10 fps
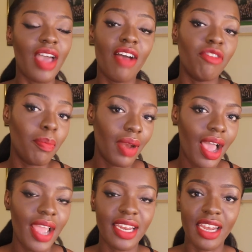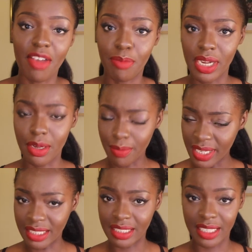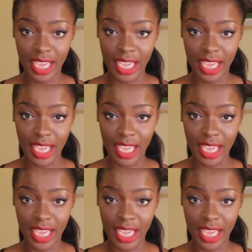that have applied and have been admitted to